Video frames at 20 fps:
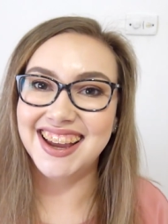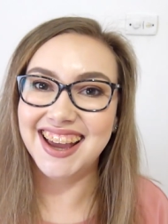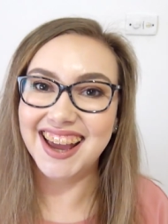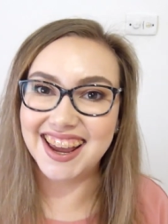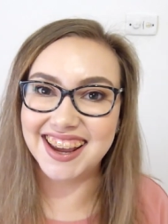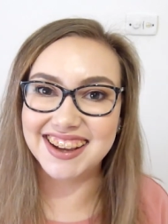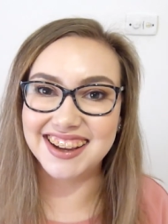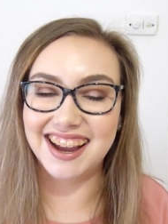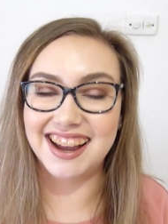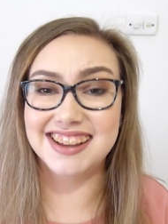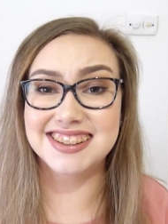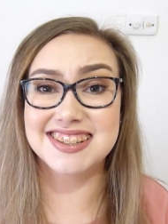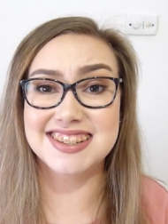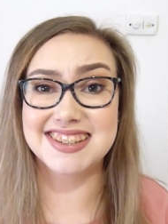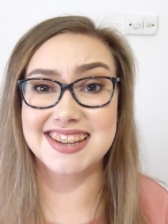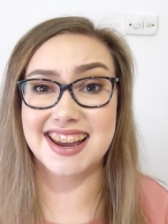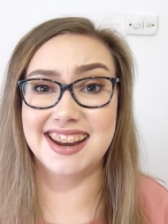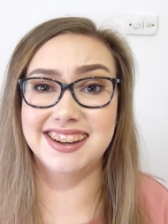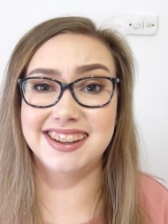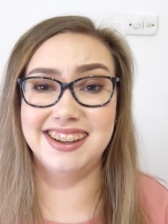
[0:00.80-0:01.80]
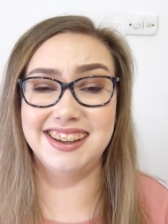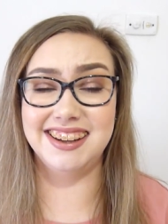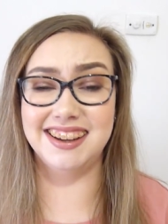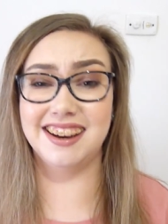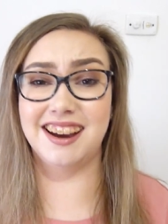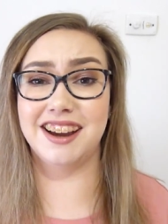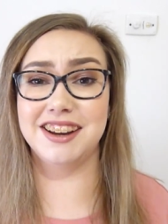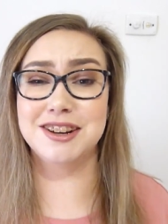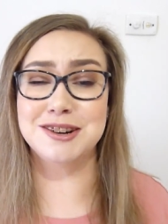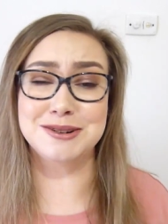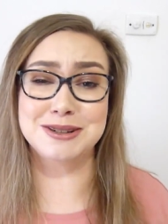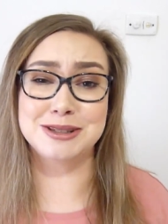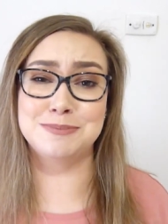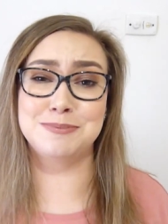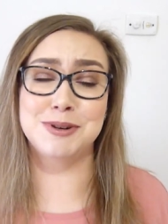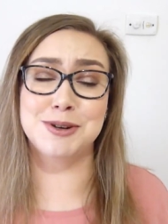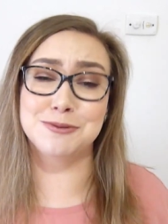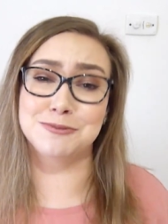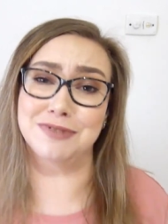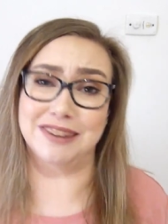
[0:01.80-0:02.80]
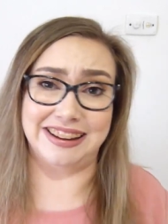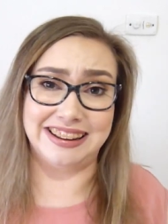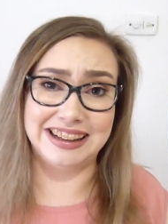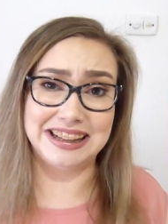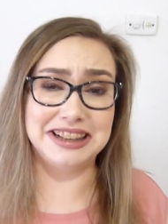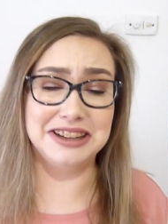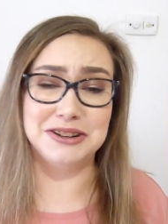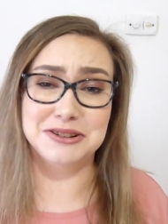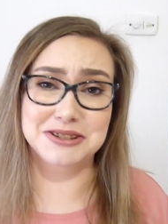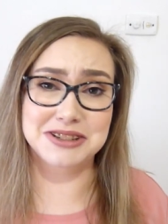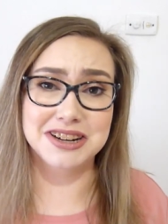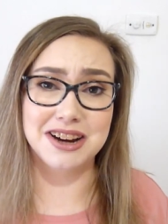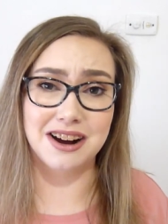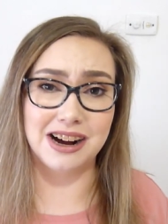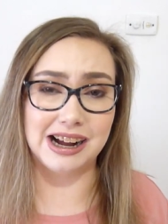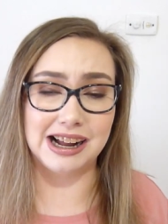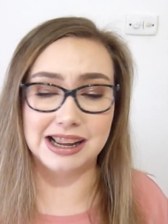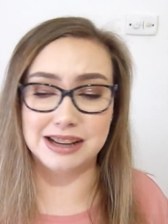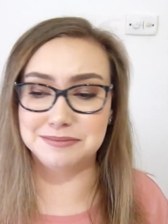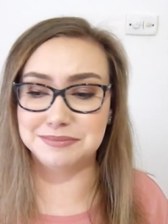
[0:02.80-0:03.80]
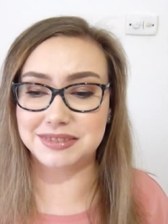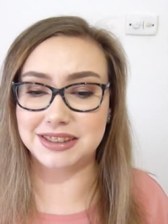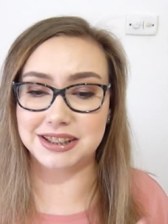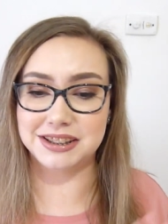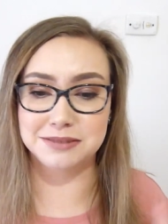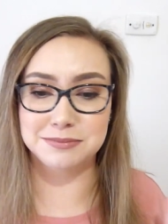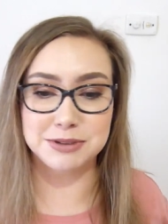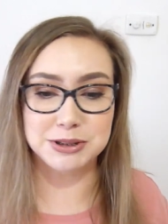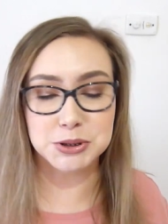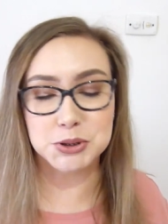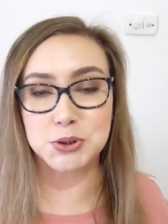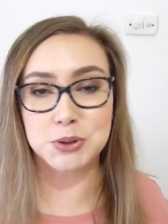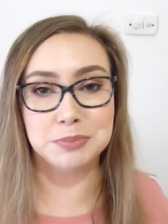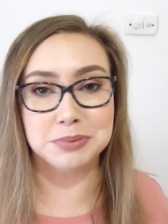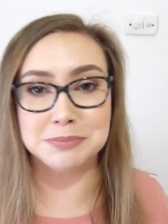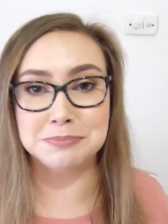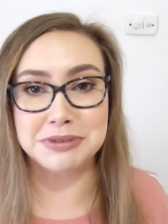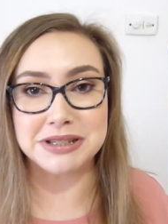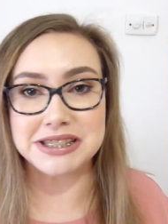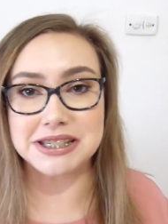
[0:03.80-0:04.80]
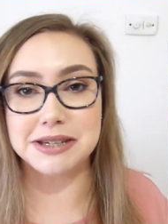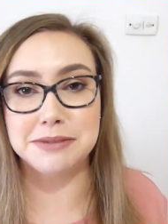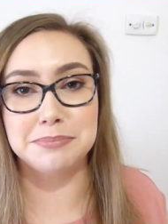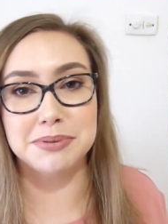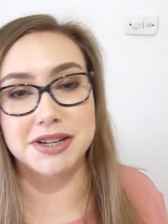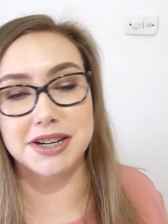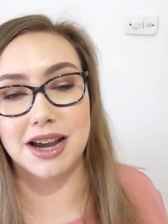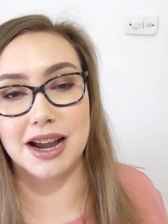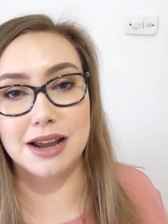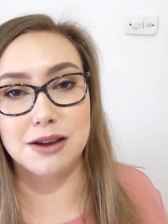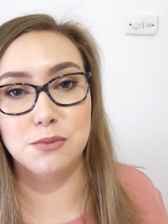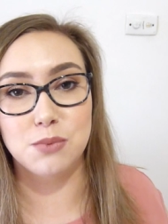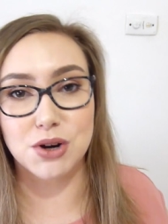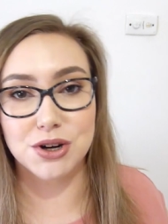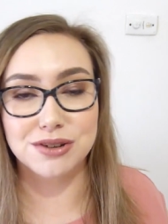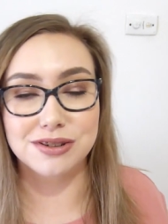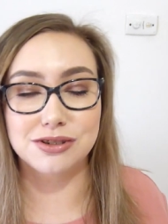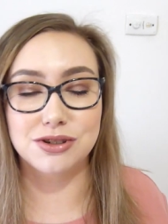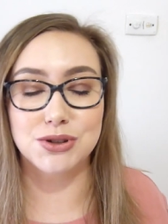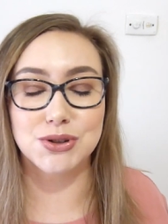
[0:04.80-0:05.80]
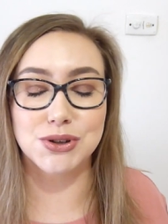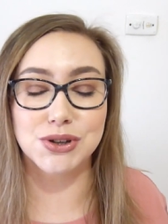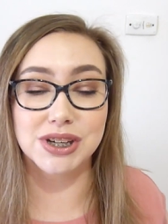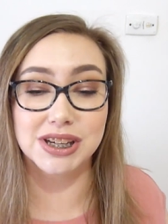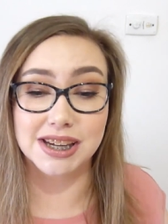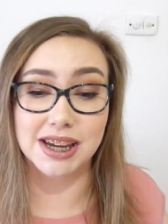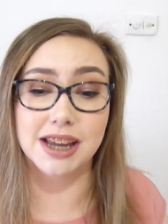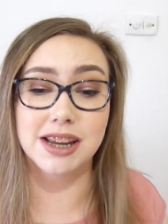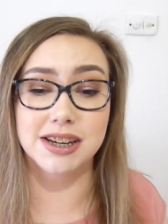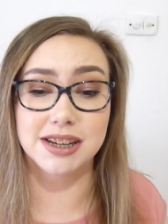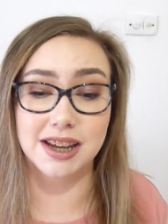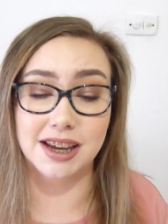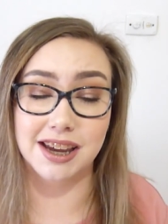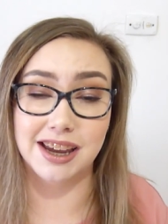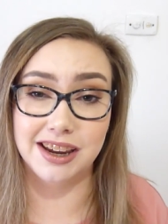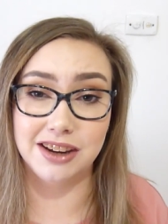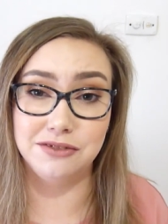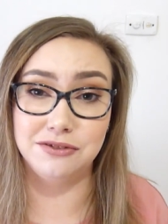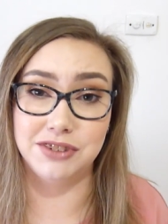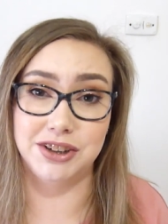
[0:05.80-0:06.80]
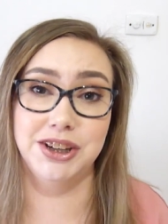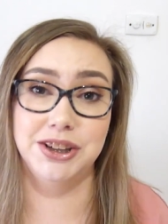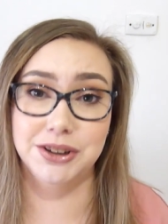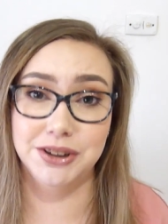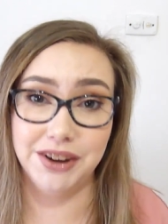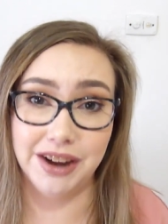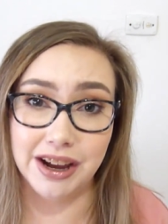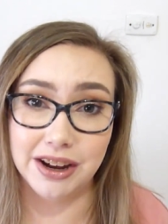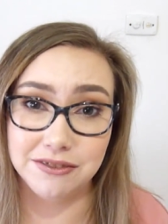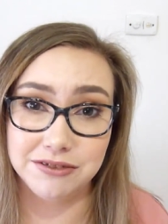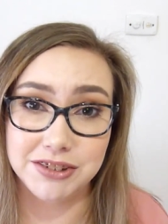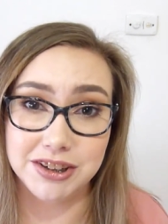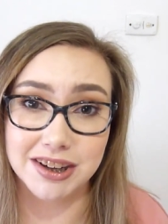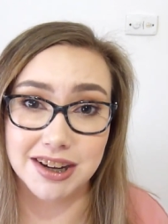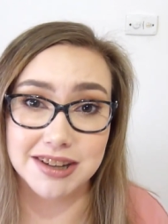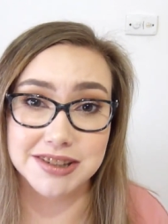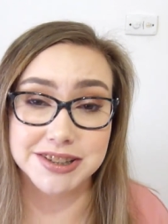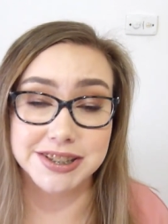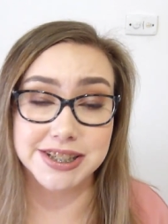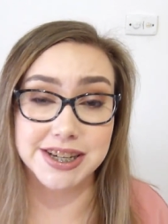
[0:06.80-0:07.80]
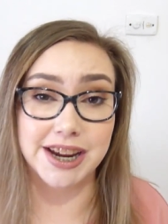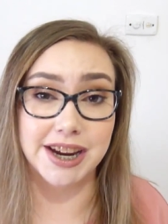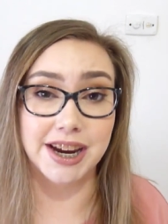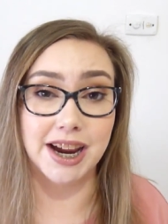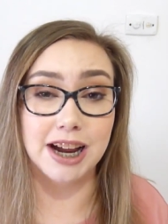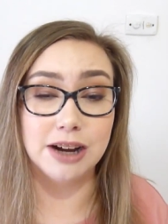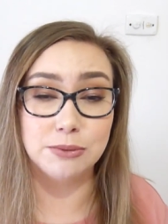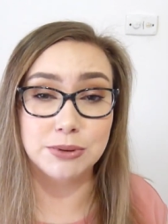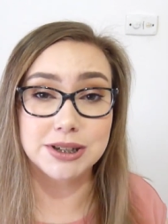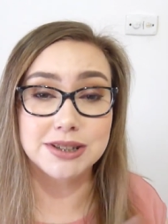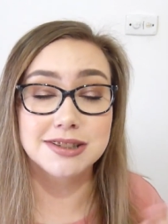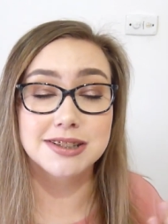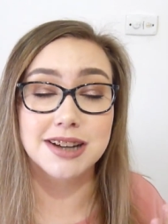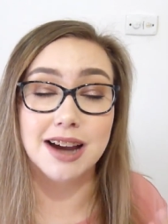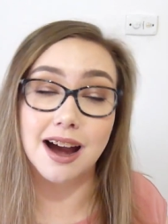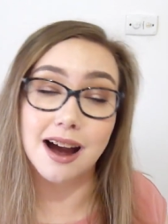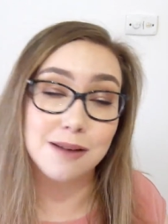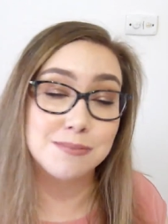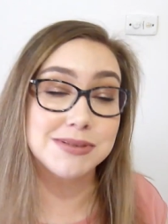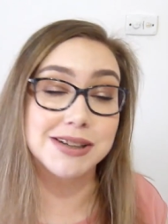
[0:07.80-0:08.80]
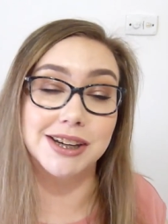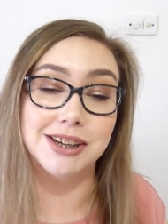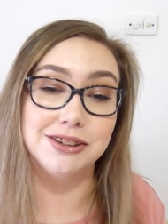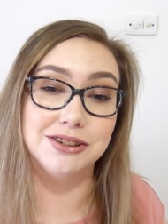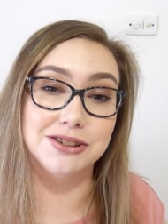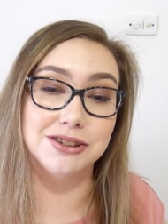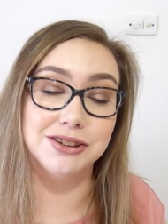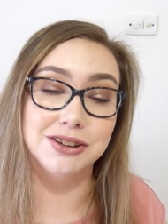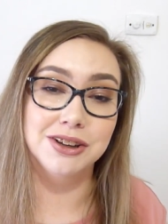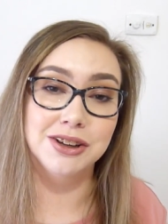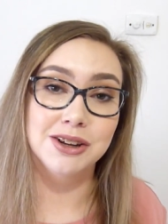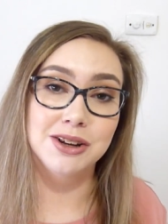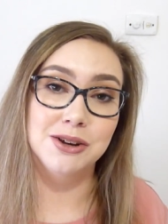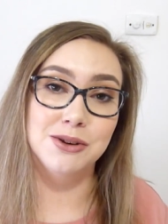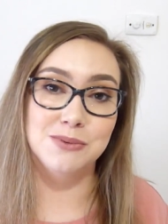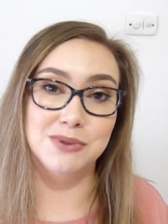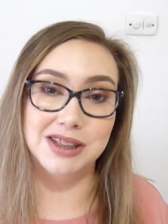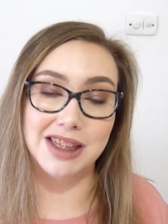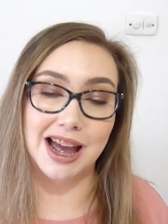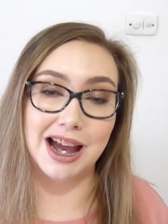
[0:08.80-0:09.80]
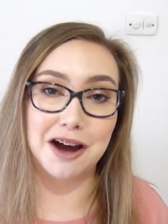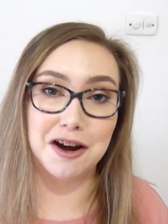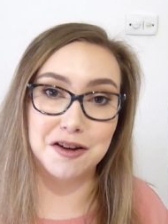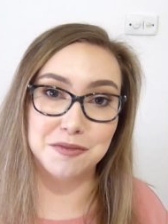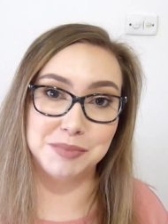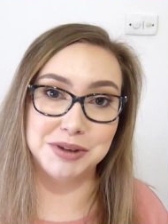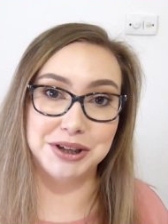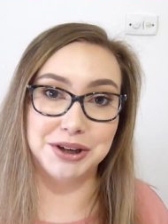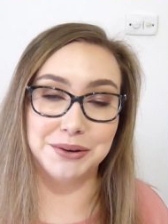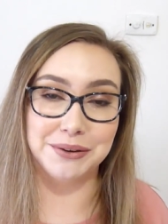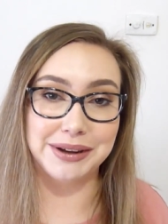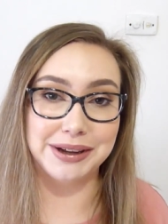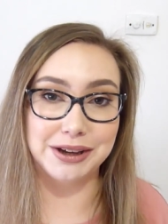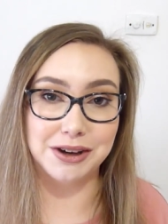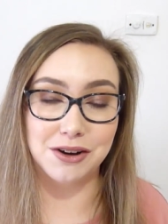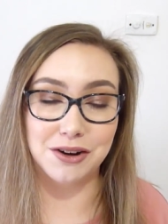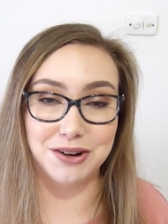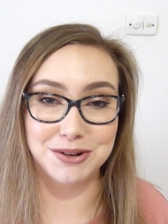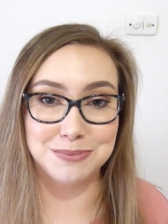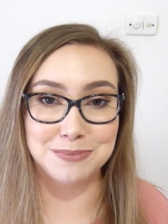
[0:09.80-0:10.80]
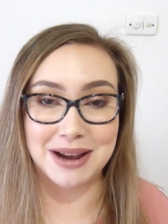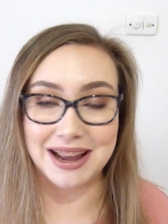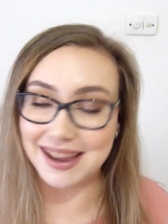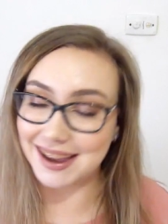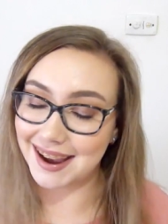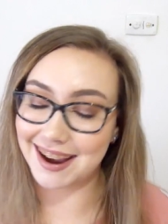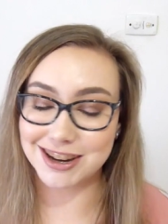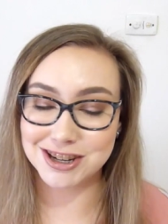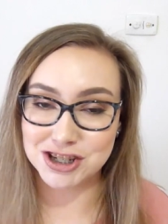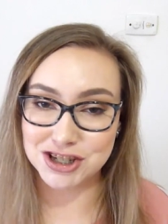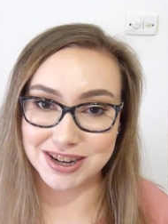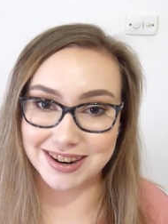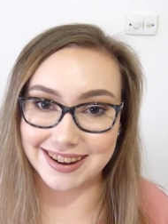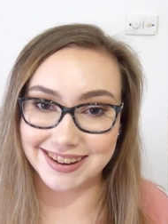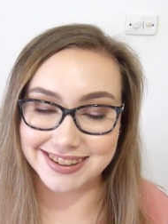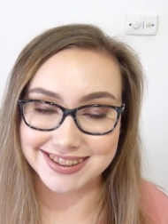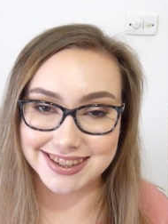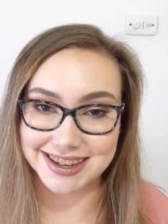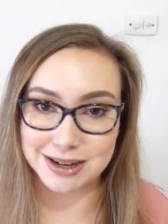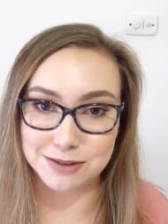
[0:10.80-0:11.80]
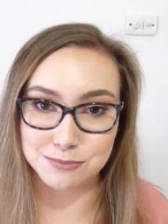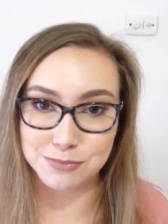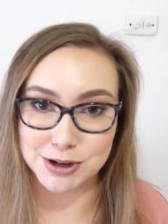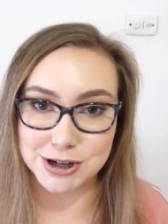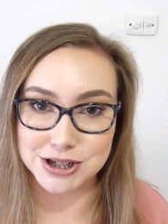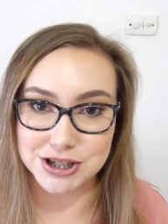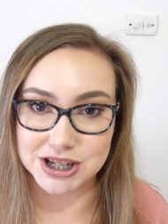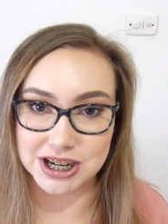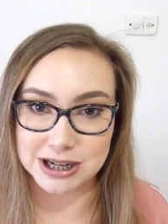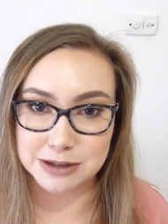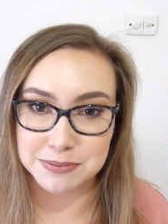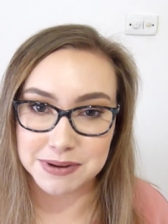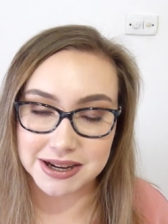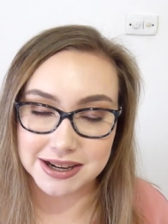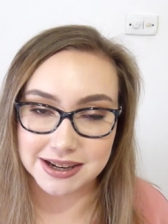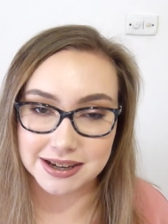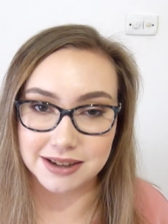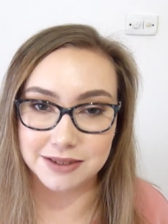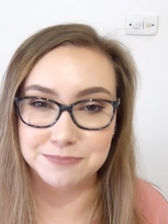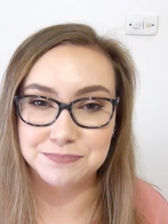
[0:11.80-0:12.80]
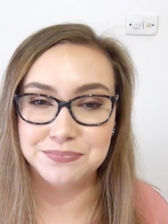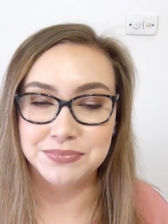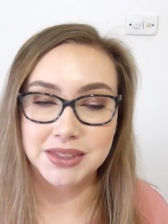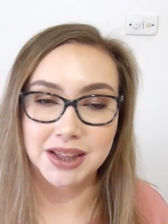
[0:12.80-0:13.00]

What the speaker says: Hey guys, it's Hannah here. I know it's been a really long time, things have been super busy, but I wanted to get a video out for you guys today. I wanted to update you with how I've been going on my hashtag Team Project Pan.